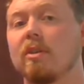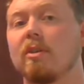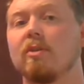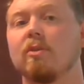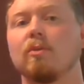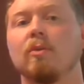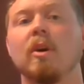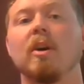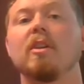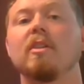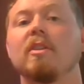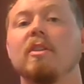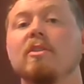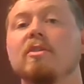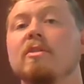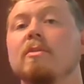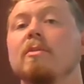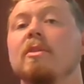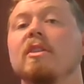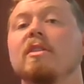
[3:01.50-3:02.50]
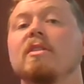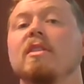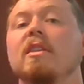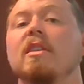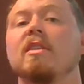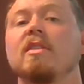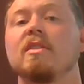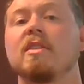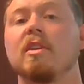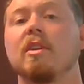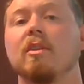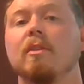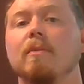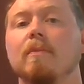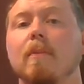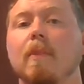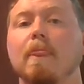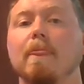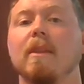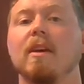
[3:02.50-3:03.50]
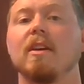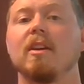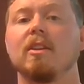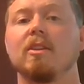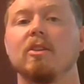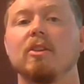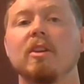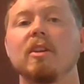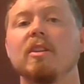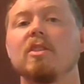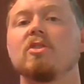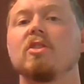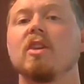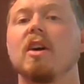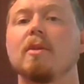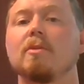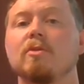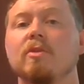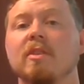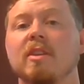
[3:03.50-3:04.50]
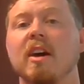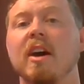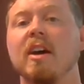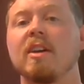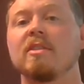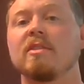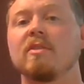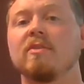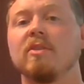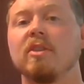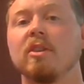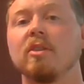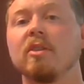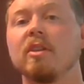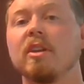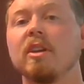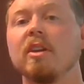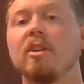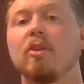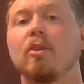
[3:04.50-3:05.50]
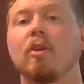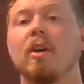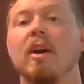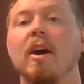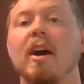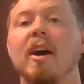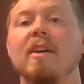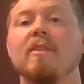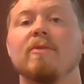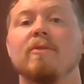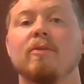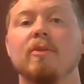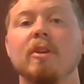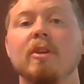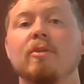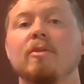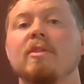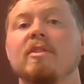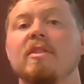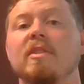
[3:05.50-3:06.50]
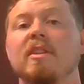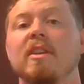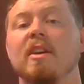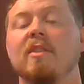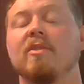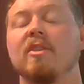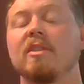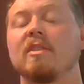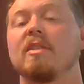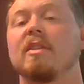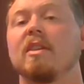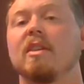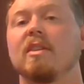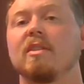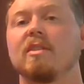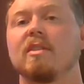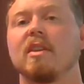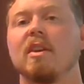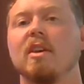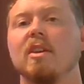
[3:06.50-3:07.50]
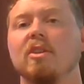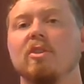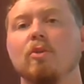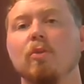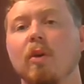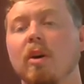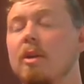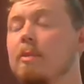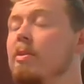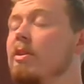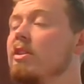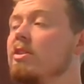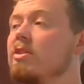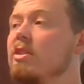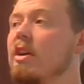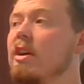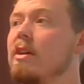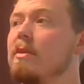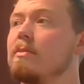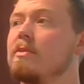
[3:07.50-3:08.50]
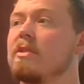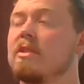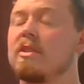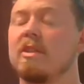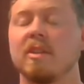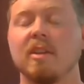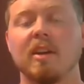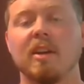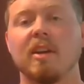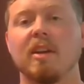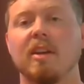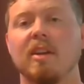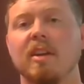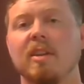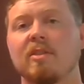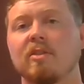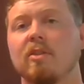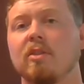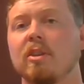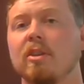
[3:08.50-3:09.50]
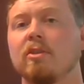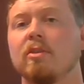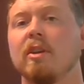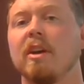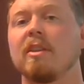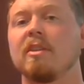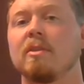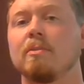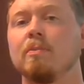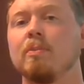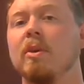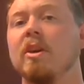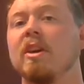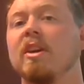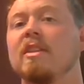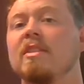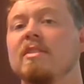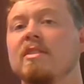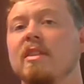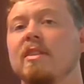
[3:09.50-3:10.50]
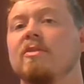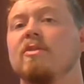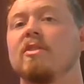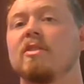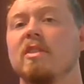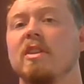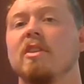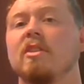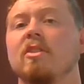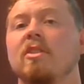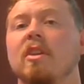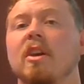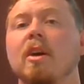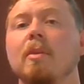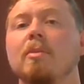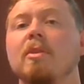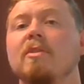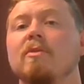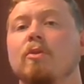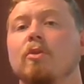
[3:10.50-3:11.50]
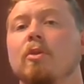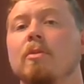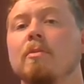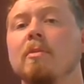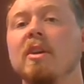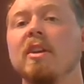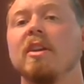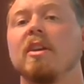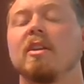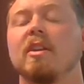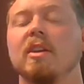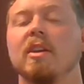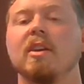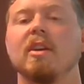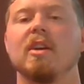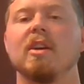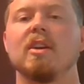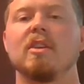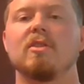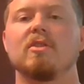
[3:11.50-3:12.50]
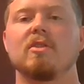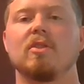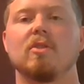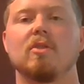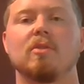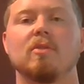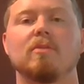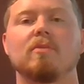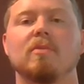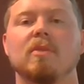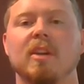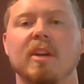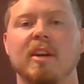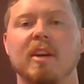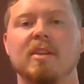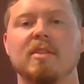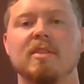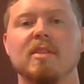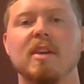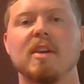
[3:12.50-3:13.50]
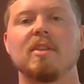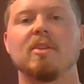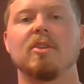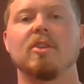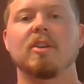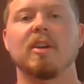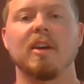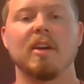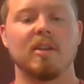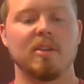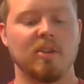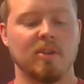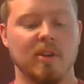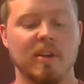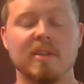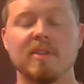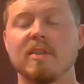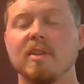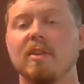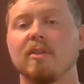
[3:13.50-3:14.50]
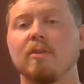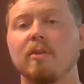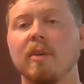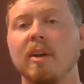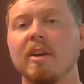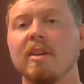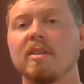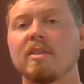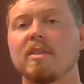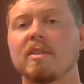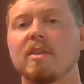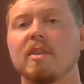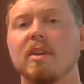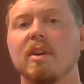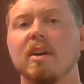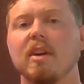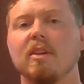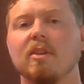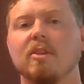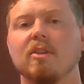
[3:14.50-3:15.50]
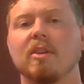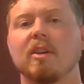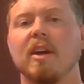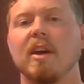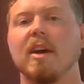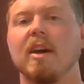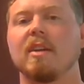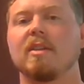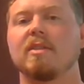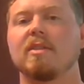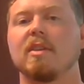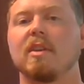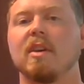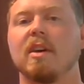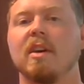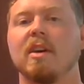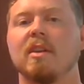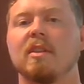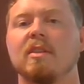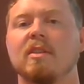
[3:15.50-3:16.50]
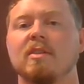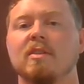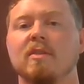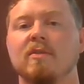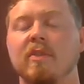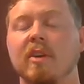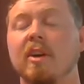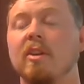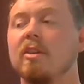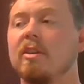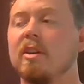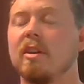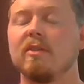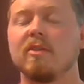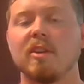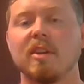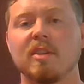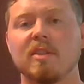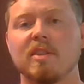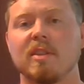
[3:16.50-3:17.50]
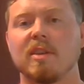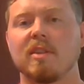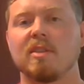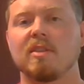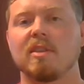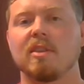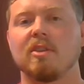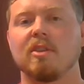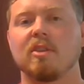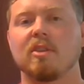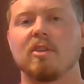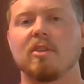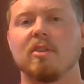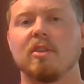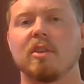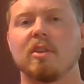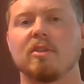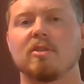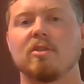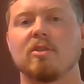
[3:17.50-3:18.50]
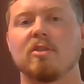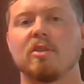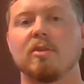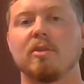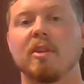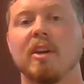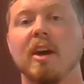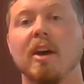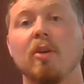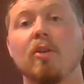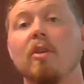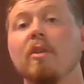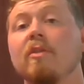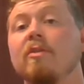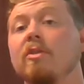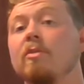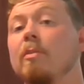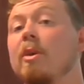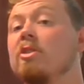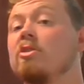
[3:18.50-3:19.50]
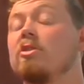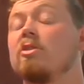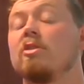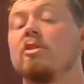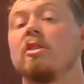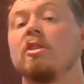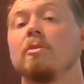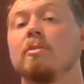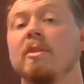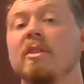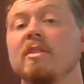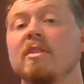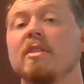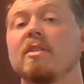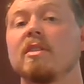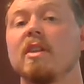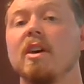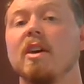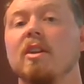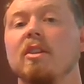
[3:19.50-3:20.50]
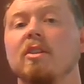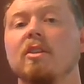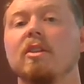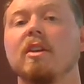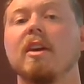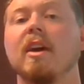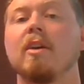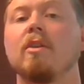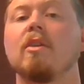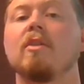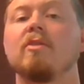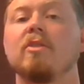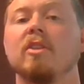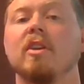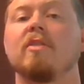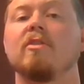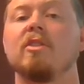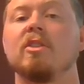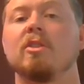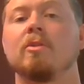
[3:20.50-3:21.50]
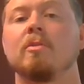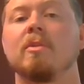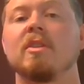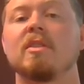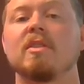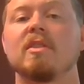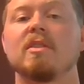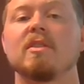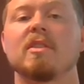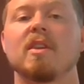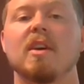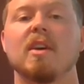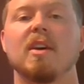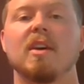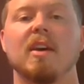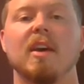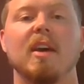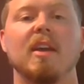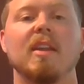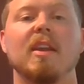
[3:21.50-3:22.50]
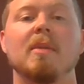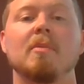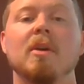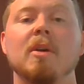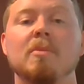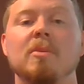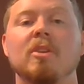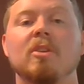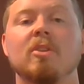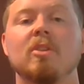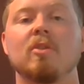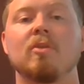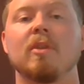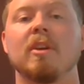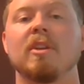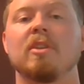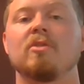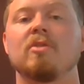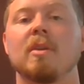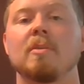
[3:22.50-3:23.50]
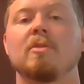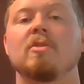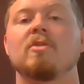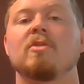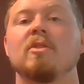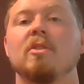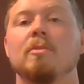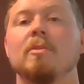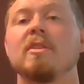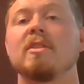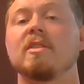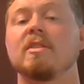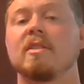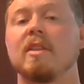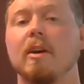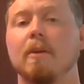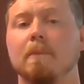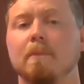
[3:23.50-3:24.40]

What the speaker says: Well, here's some things to consider. Look at the jobs with high severity or a high frequency of incidents. You want to pick jobs that it's going to create the biggest difference in your company for immediately. So, like I said, look at your incident rates, look at the severity of the incidents that are occurring associated with that. Or if you measure your near misses, look at how often you're having near misses, and that might be a good way to drop those near misses down.